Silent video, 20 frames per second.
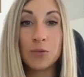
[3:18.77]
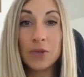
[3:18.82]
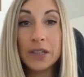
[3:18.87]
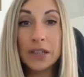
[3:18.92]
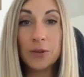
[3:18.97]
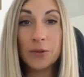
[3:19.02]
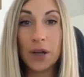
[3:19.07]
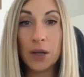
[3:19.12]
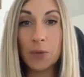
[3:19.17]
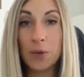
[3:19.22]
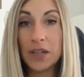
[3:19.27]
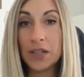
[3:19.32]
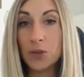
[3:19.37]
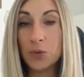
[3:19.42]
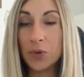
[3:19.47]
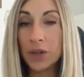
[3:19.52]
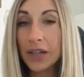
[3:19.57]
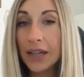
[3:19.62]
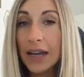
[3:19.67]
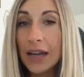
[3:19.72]
really great way
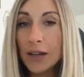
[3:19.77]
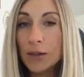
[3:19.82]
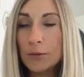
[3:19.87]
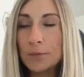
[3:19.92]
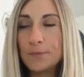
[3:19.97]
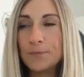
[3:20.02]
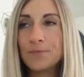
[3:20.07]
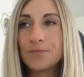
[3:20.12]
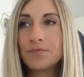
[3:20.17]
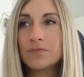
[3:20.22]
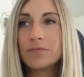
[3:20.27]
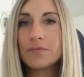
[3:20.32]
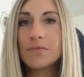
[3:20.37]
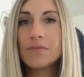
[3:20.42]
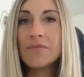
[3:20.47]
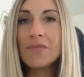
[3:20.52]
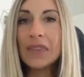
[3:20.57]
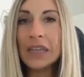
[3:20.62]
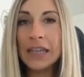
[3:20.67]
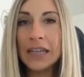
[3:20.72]
to work out,
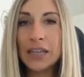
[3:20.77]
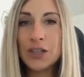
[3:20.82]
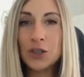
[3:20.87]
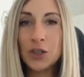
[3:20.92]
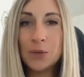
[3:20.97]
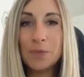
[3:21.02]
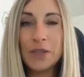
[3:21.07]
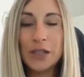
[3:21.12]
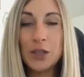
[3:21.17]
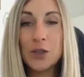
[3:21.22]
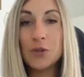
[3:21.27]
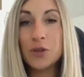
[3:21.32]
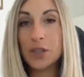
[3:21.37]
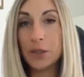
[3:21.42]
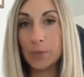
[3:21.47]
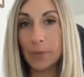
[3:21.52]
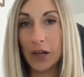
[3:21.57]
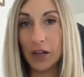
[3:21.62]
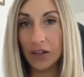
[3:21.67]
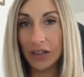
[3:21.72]
it should be
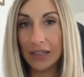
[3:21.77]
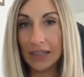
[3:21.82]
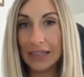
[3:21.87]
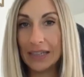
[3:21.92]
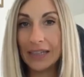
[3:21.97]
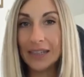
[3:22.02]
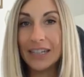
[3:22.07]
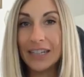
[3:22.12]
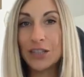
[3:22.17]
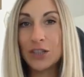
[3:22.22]
used sparingly.